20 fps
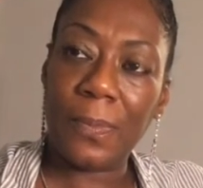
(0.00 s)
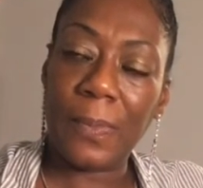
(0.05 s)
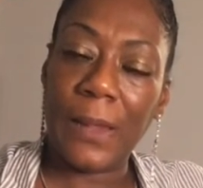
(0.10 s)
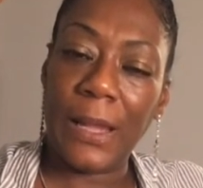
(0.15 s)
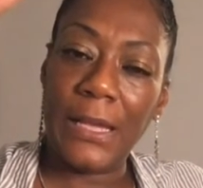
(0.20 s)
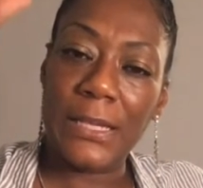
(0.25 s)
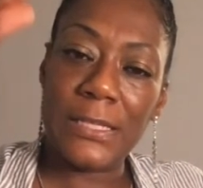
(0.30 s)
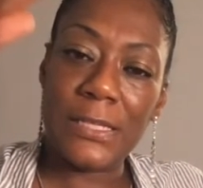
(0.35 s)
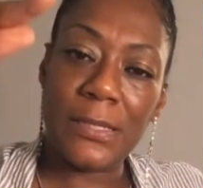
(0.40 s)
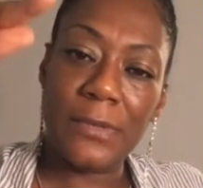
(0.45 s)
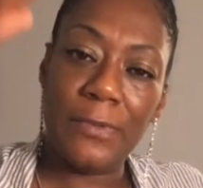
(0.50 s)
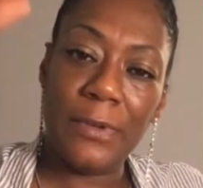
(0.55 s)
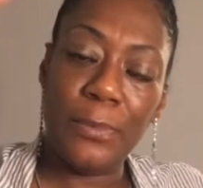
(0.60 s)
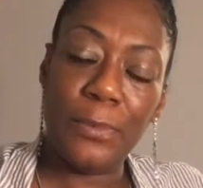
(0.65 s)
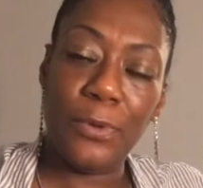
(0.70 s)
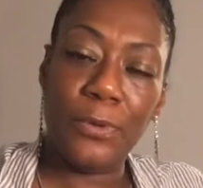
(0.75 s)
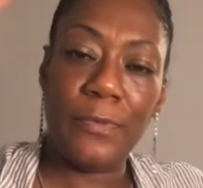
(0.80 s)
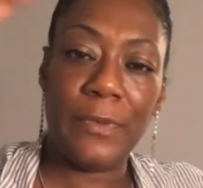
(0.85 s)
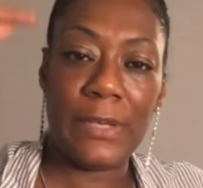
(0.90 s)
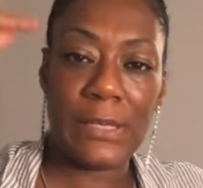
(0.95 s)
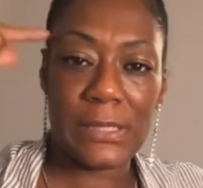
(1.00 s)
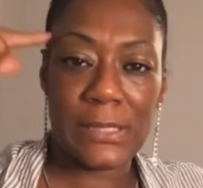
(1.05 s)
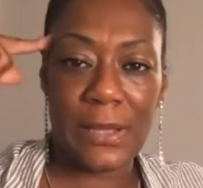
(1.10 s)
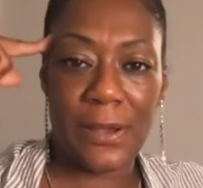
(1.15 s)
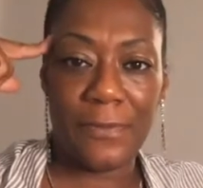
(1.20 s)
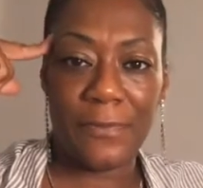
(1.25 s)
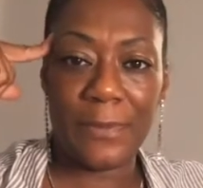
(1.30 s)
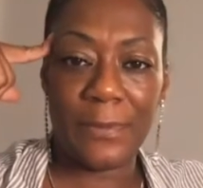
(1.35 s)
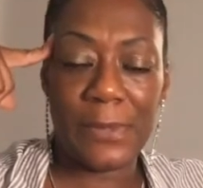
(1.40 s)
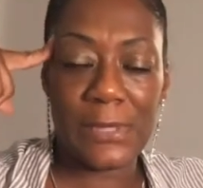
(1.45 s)
is to remove yourself
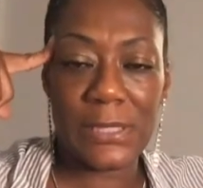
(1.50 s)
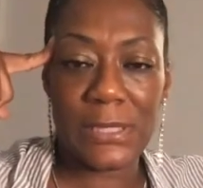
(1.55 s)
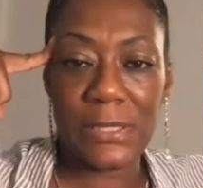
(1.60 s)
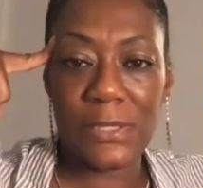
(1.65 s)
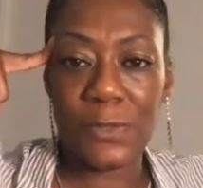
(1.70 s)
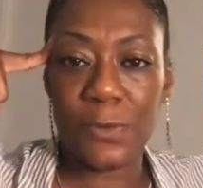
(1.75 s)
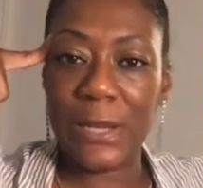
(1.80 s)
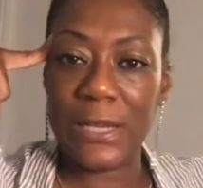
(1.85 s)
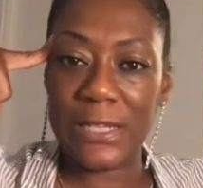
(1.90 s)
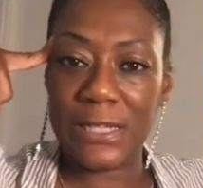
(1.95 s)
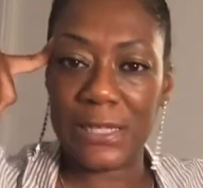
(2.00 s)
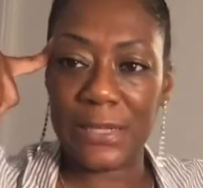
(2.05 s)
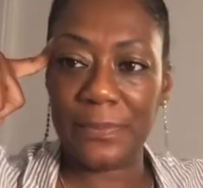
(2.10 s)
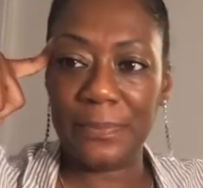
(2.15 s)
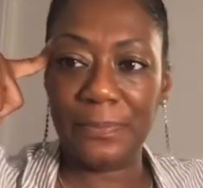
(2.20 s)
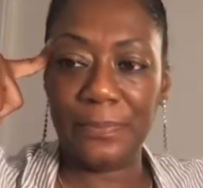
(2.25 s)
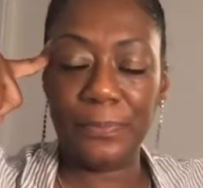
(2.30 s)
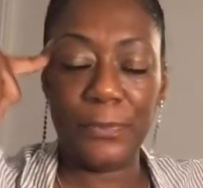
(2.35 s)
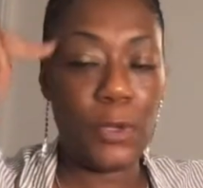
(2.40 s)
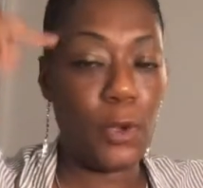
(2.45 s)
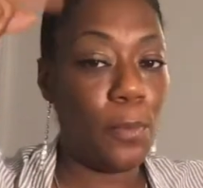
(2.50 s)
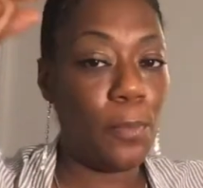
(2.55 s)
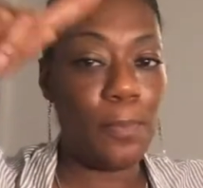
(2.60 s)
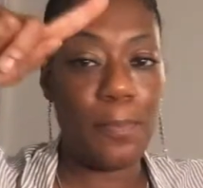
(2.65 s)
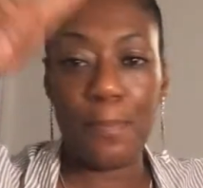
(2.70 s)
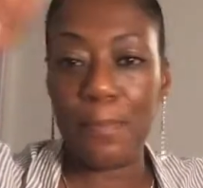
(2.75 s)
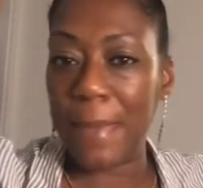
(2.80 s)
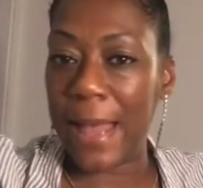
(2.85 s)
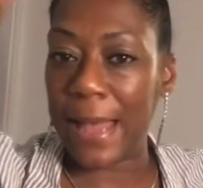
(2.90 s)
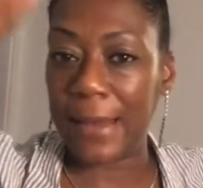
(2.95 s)
from the situation. No
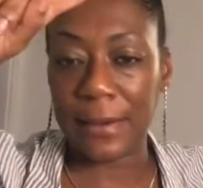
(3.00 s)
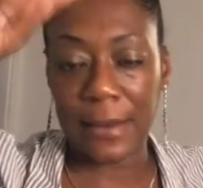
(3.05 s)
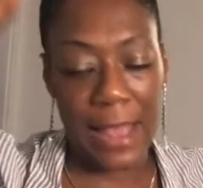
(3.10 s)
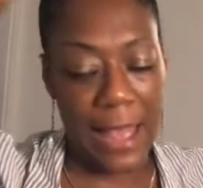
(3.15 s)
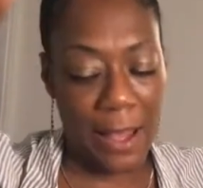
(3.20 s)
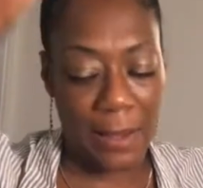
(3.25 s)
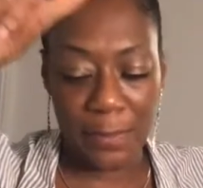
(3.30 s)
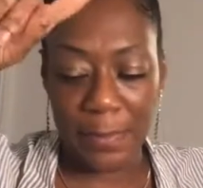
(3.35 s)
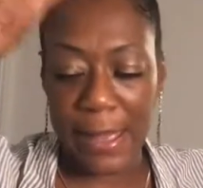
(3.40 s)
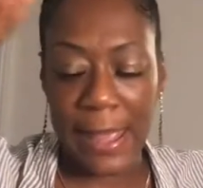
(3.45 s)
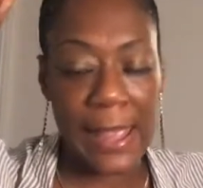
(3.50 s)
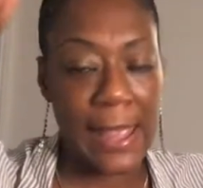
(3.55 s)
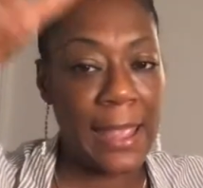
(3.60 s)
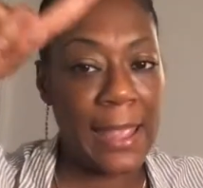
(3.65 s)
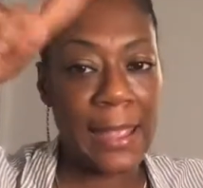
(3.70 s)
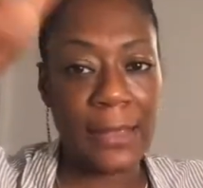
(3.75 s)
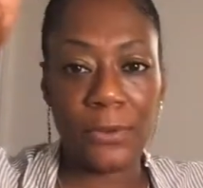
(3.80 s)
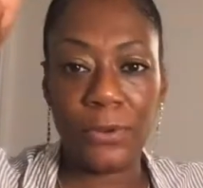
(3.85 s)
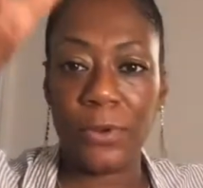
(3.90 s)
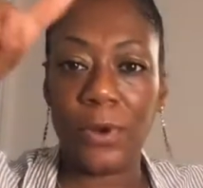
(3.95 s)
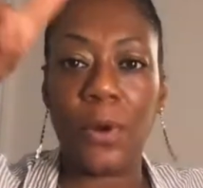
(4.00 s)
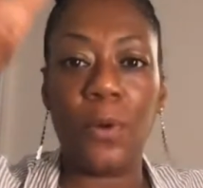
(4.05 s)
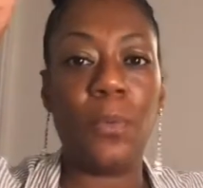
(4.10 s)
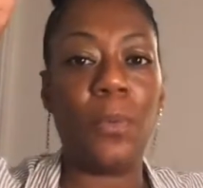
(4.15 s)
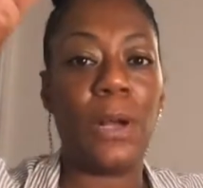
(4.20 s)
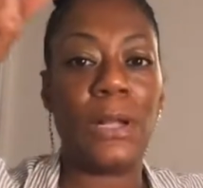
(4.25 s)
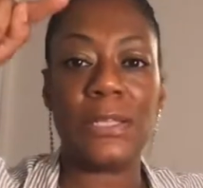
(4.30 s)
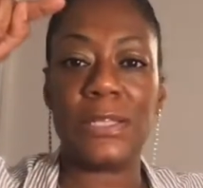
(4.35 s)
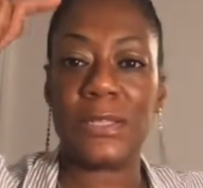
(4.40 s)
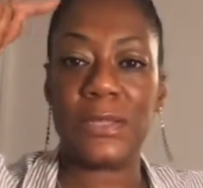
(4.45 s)
matter how bad you don't
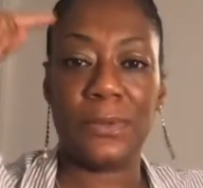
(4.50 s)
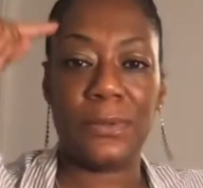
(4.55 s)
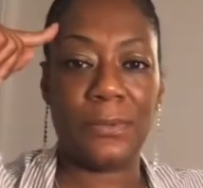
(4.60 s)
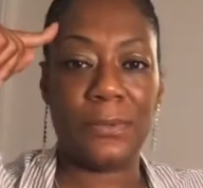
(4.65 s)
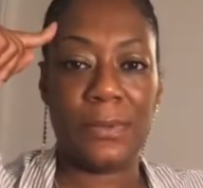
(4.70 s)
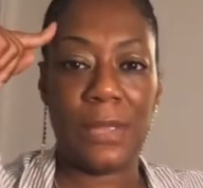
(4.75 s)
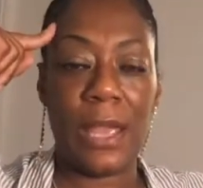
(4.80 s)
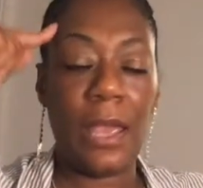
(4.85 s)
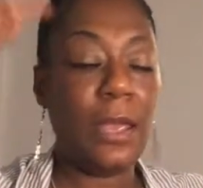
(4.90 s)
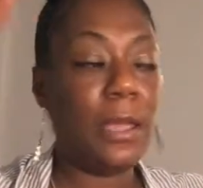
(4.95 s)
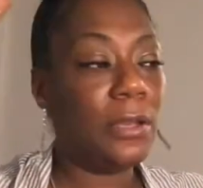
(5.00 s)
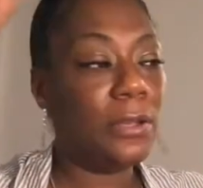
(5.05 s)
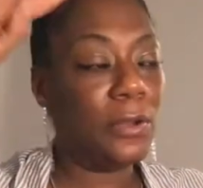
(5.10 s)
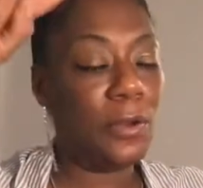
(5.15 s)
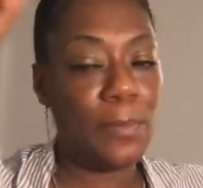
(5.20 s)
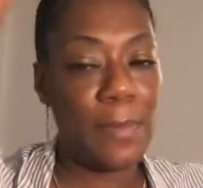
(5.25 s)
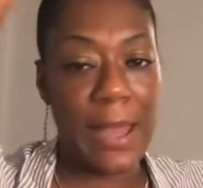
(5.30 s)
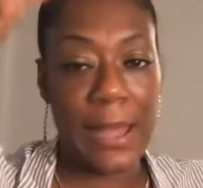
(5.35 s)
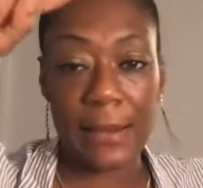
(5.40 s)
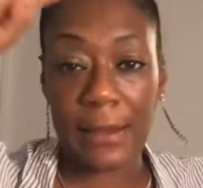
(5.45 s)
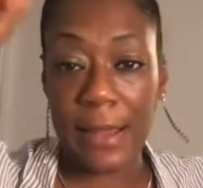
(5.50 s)
want to, no matter